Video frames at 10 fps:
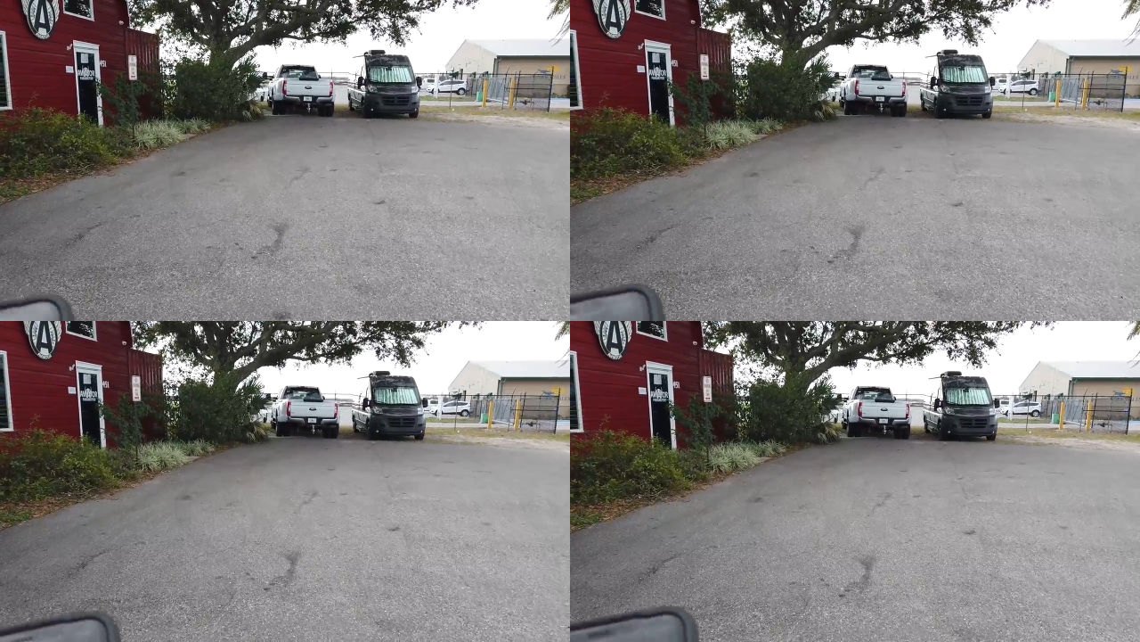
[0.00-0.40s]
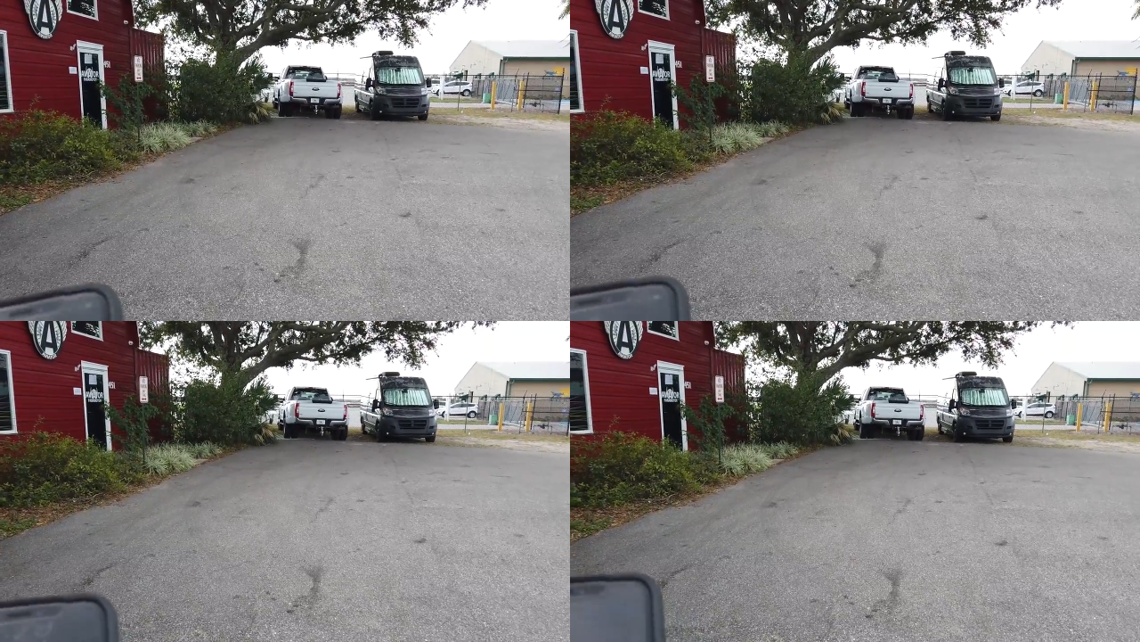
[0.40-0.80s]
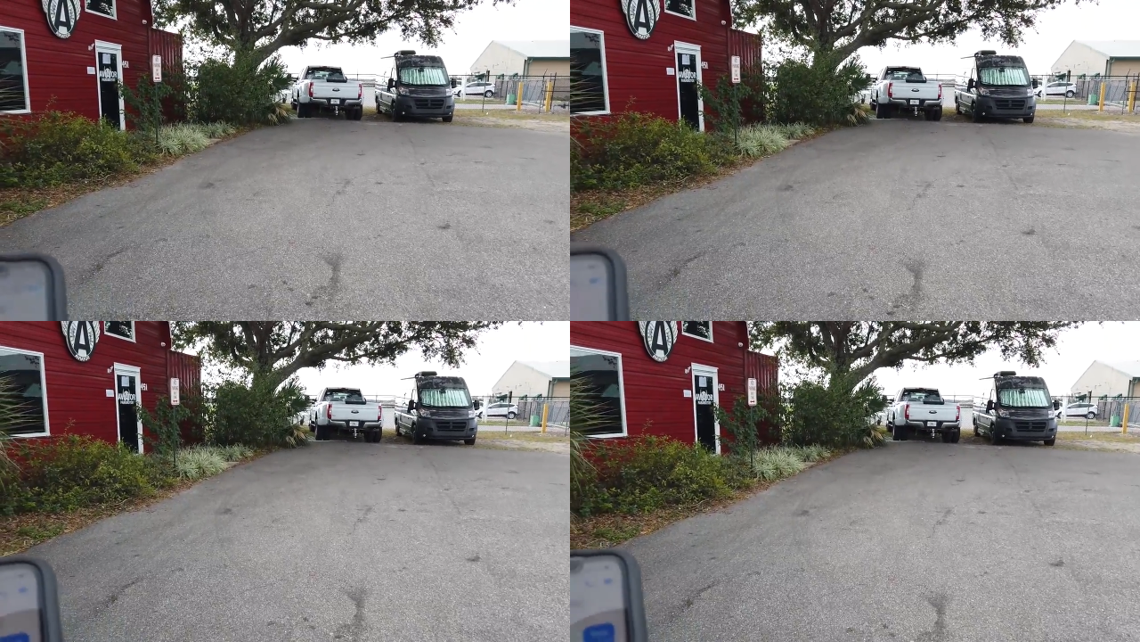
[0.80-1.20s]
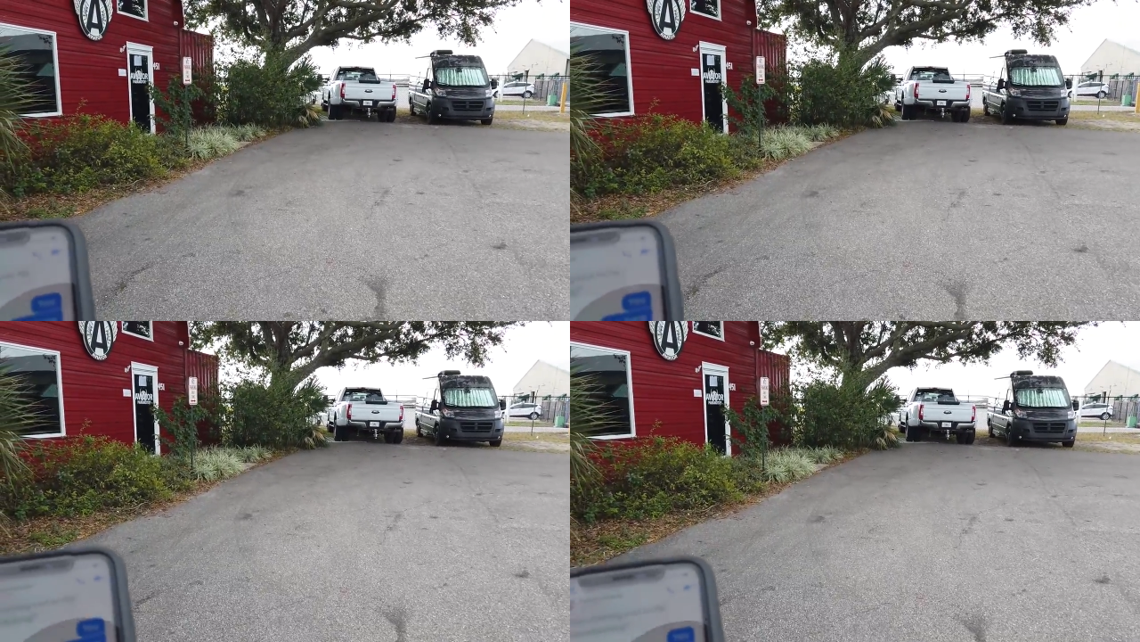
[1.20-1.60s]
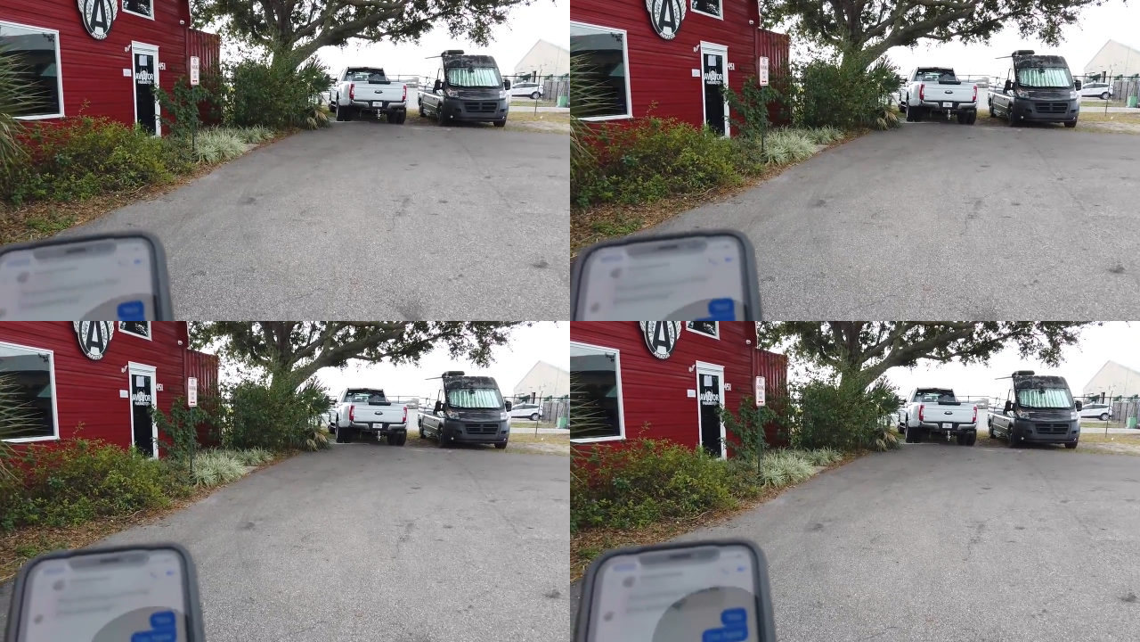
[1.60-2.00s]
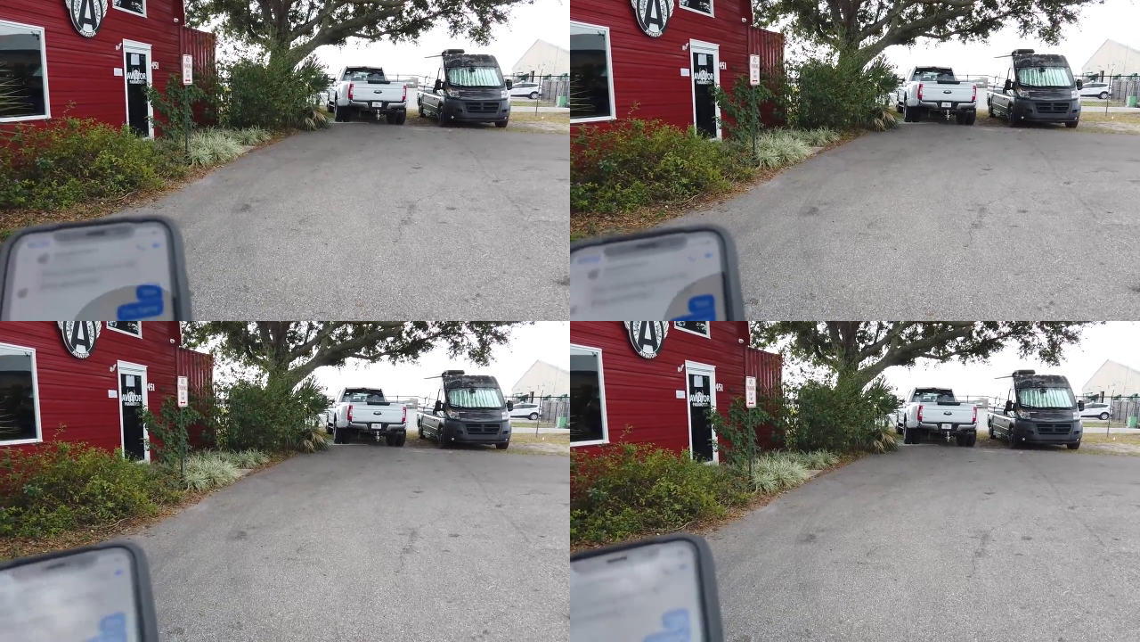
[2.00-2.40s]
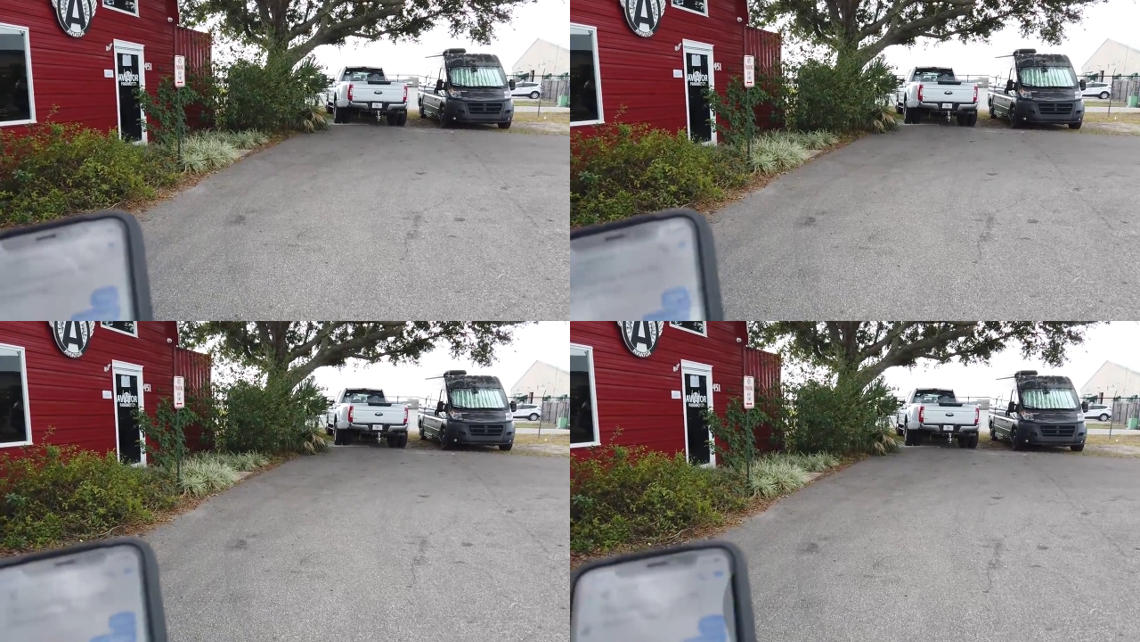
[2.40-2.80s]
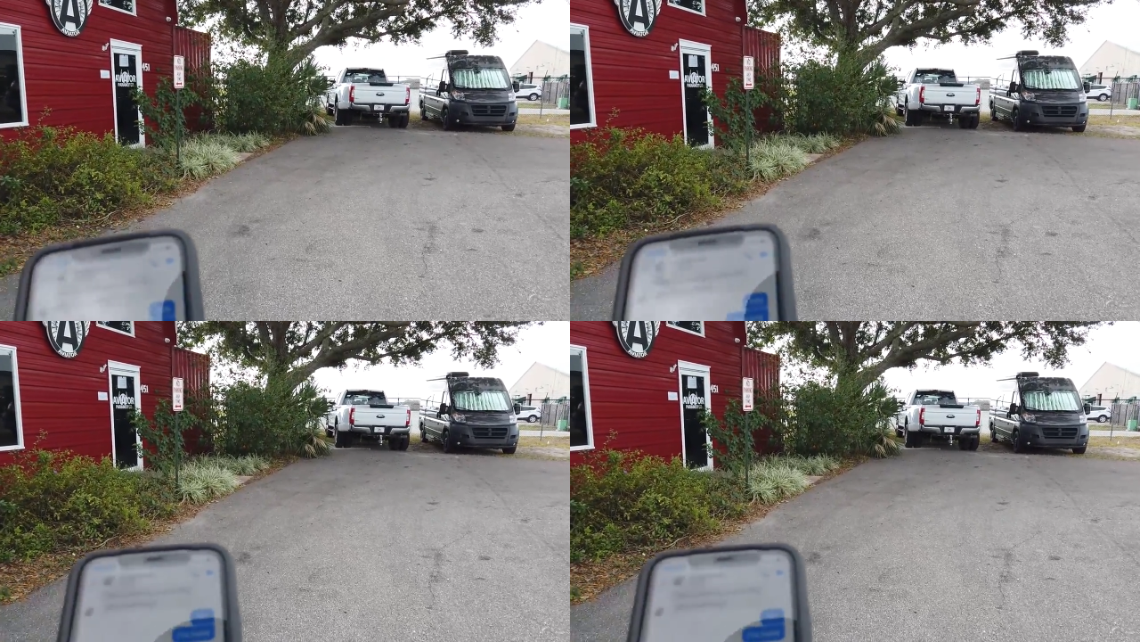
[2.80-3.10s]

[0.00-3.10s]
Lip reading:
[unreadable: no face in view]